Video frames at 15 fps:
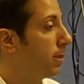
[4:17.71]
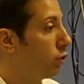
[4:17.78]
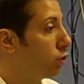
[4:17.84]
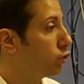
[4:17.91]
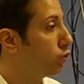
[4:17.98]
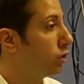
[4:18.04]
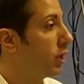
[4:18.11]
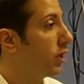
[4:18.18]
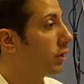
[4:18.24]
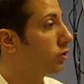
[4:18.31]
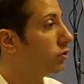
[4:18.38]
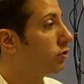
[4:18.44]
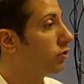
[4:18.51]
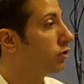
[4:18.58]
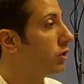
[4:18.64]
your genetic
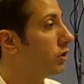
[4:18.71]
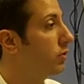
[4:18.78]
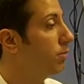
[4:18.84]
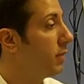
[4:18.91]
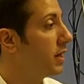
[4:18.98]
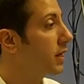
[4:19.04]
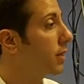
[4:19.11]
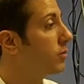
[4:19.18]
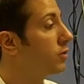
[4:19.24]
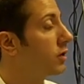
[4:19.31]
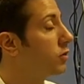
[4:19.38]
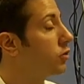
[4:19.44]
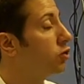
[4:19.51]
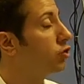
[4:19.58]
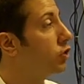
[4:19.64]
makeup
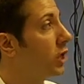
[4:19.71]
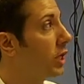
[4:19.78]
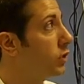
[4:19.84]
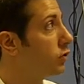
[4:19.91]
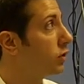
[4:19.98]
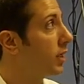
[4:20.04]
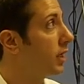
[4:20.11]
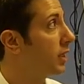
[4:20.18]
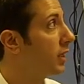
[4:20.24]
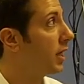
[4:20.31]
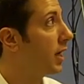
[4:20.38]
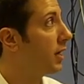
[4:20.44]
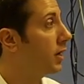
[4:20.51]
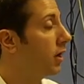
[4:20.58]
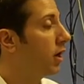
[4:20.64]
doesn't change like
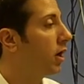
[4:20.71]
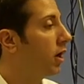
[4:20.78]
that.